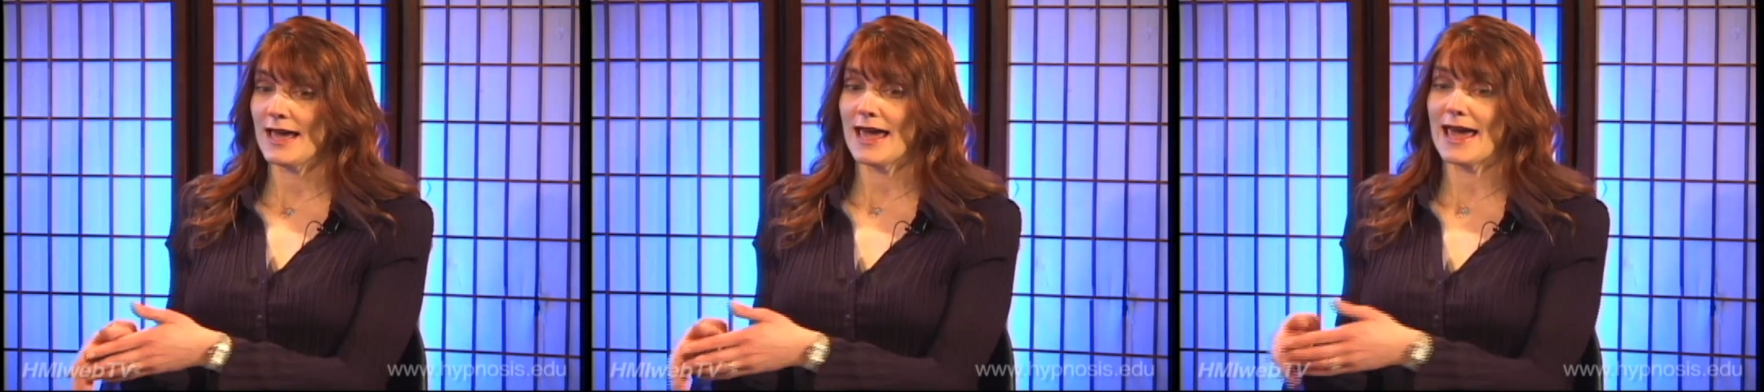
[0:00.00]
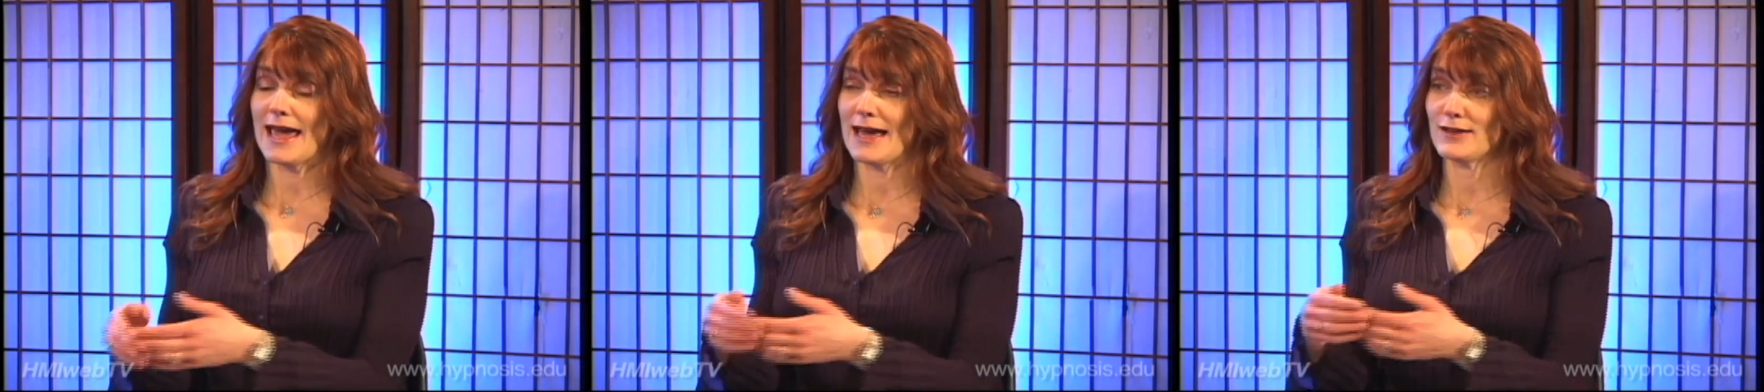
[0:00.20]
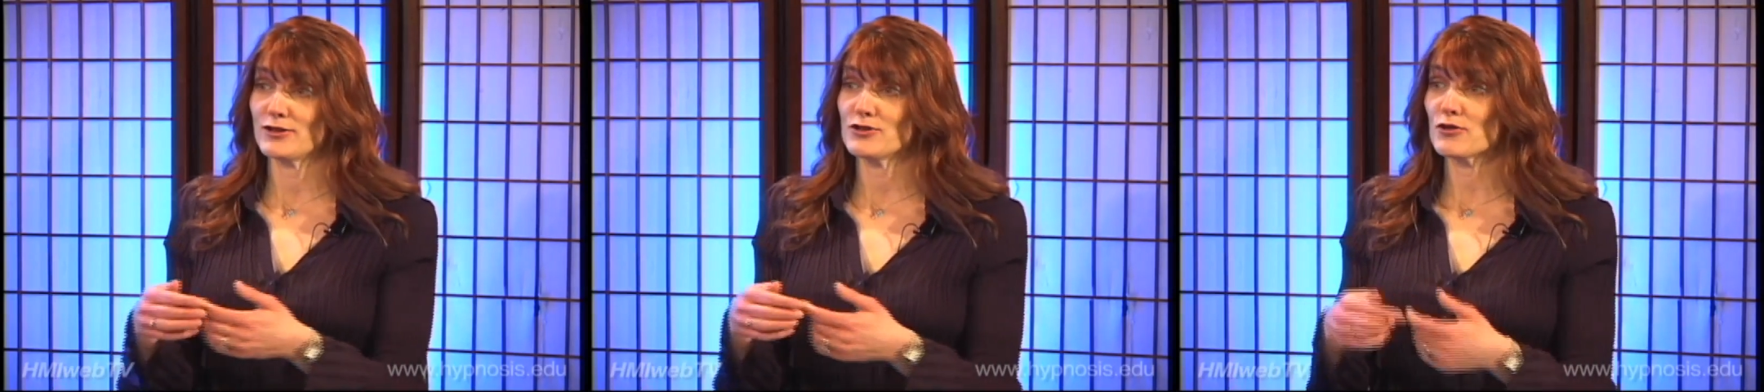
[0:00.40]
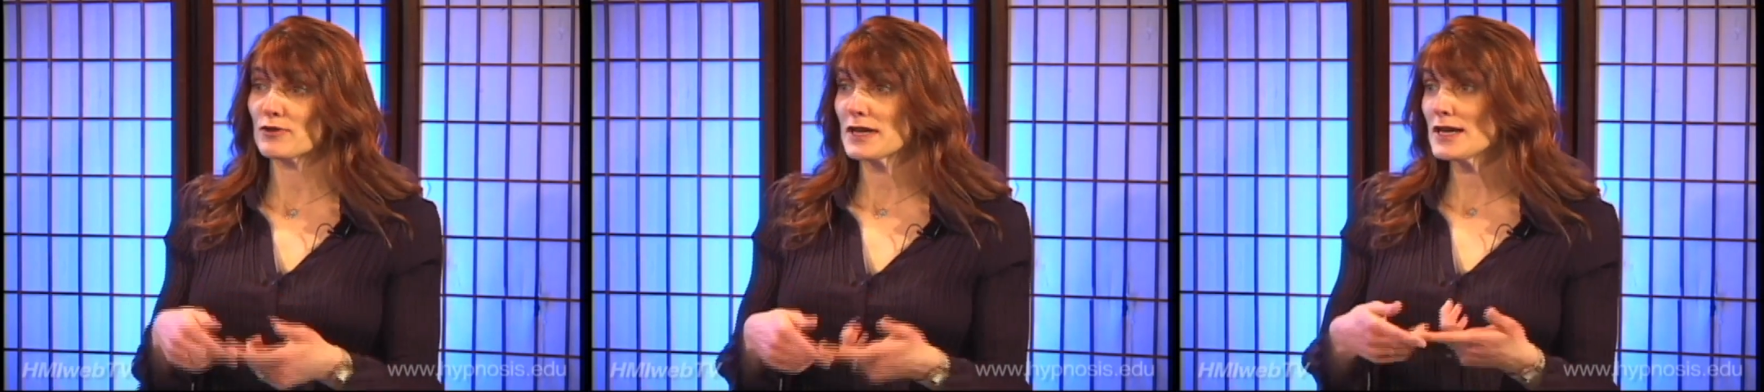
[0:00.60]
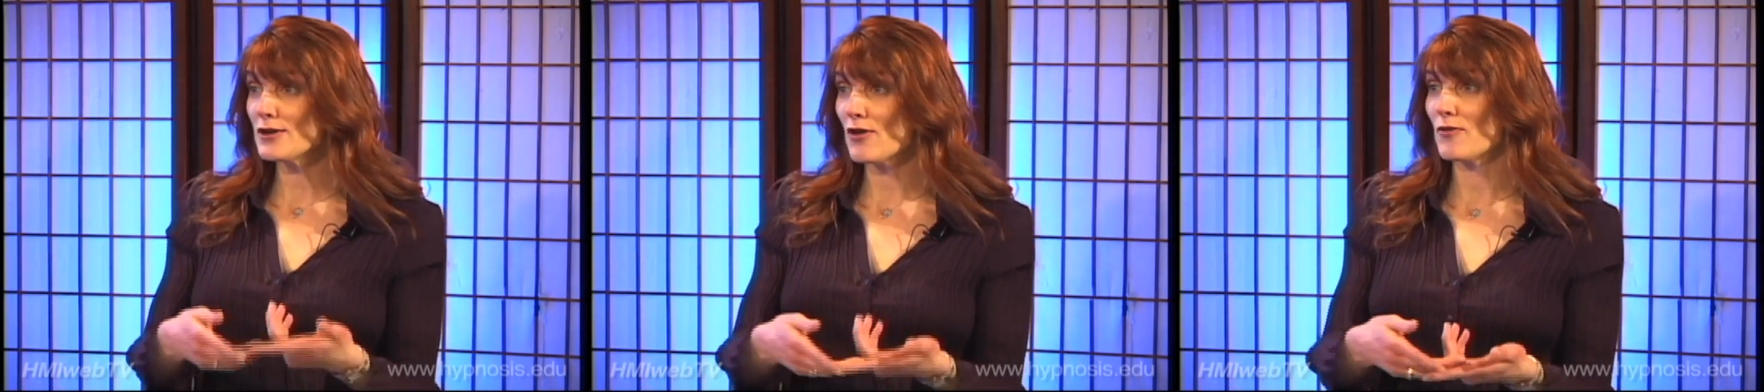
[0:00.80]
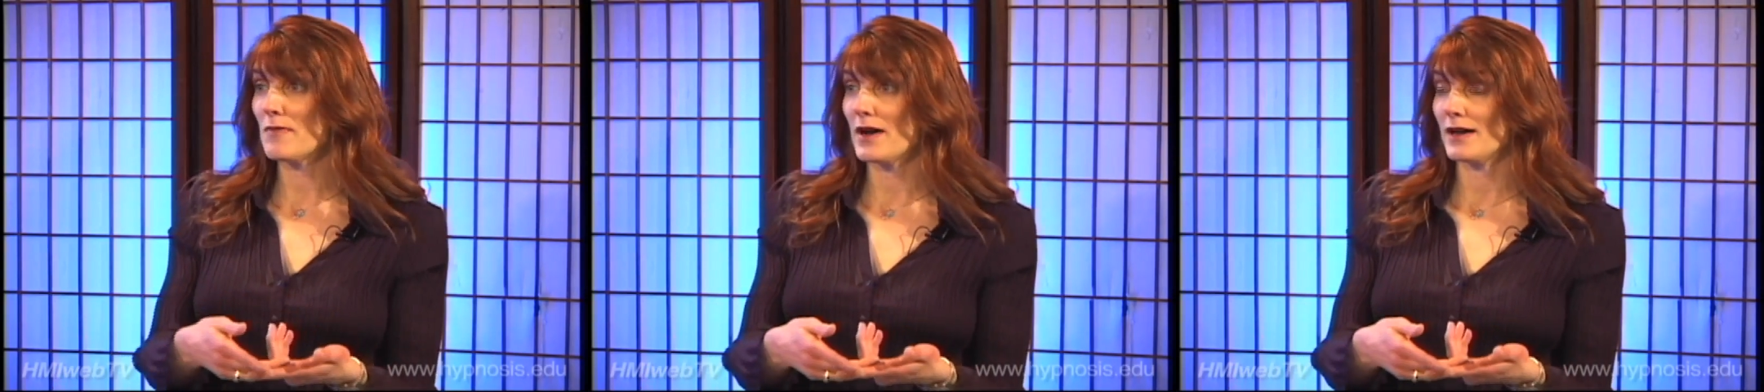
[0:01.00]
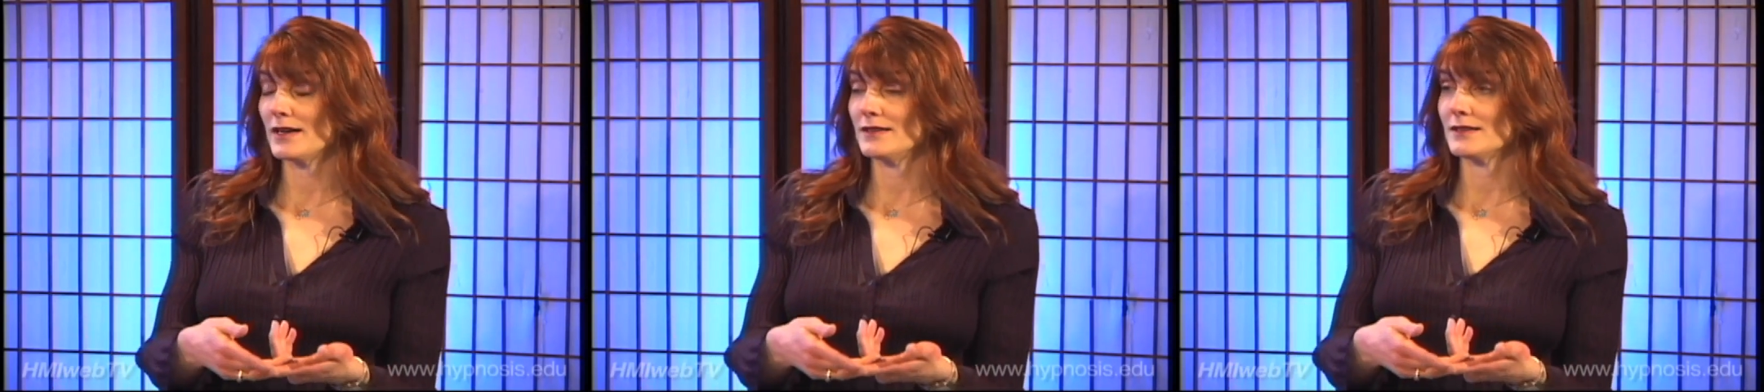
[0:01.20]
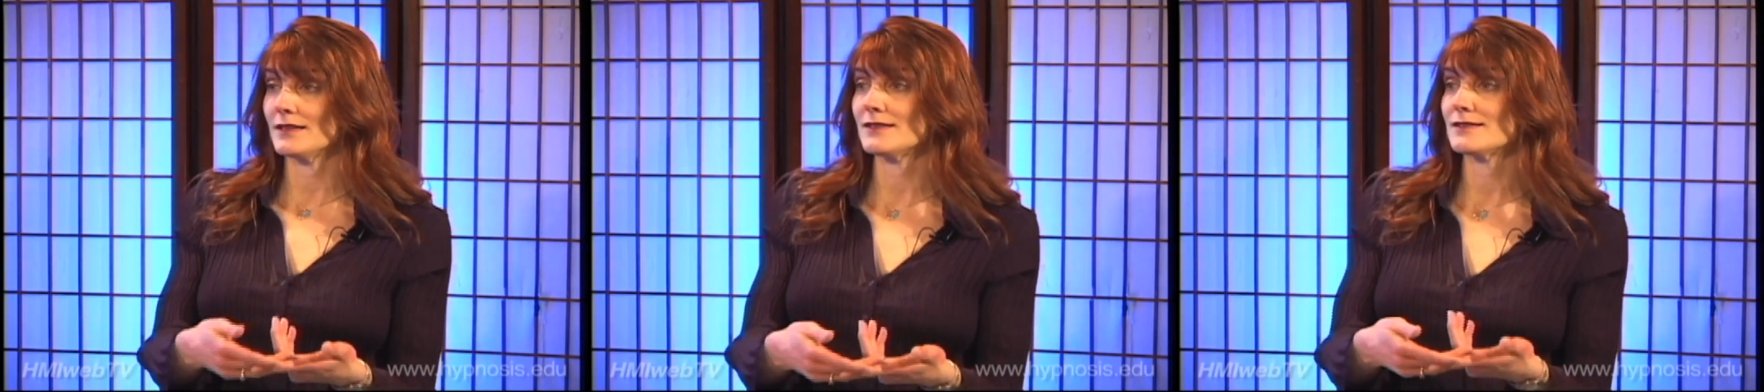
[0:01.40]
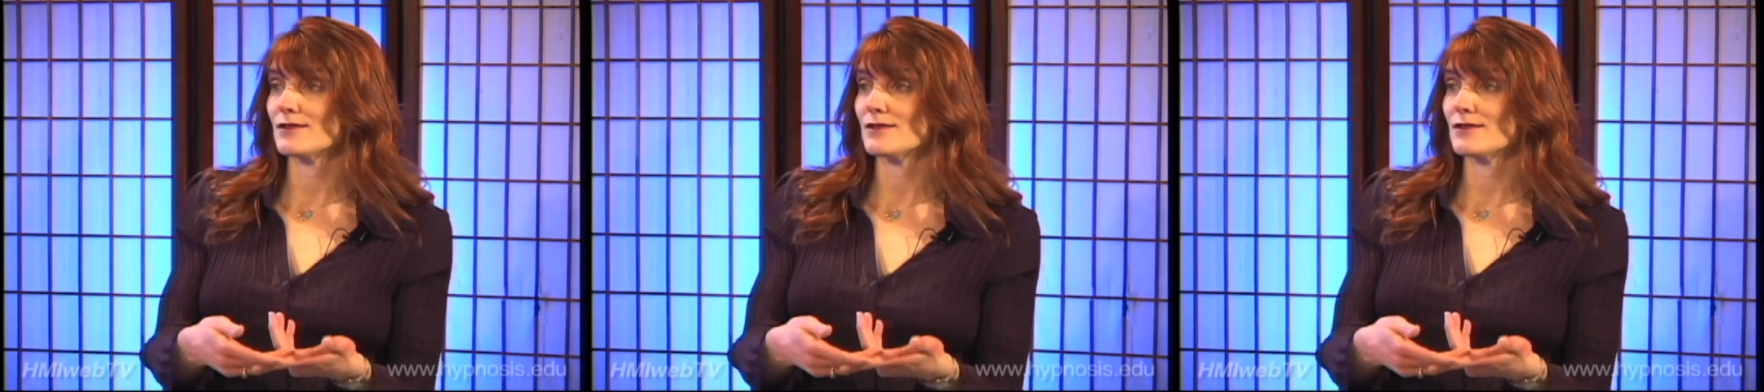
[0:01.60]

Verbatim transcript: and your ego mind is